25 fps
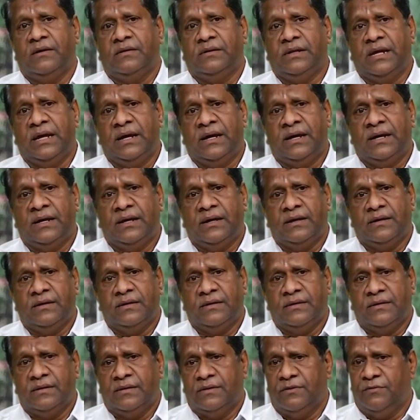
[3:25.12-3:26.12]
the
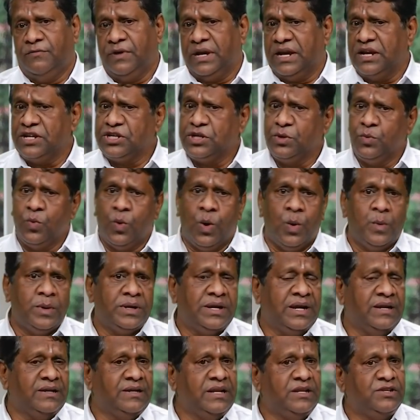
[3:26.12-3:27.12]
vacation
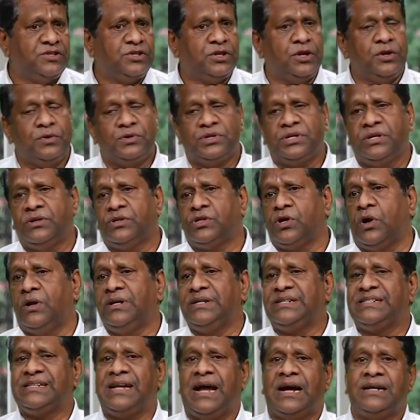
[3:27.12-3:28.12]
over and institutions
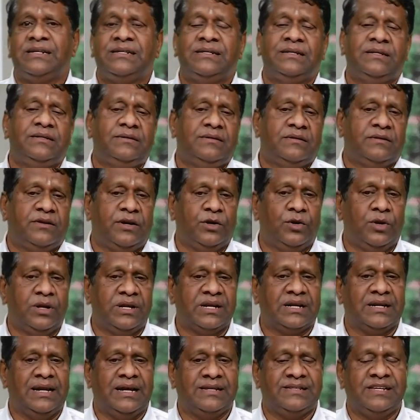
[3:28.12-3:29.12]
all started,
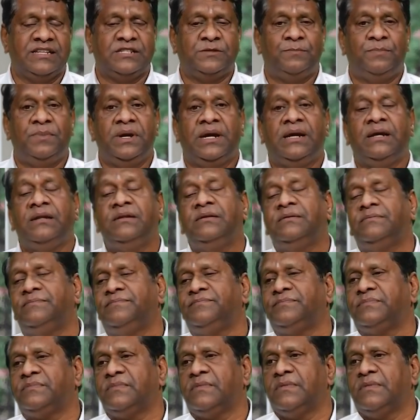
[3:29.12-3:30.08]
regular classes begin.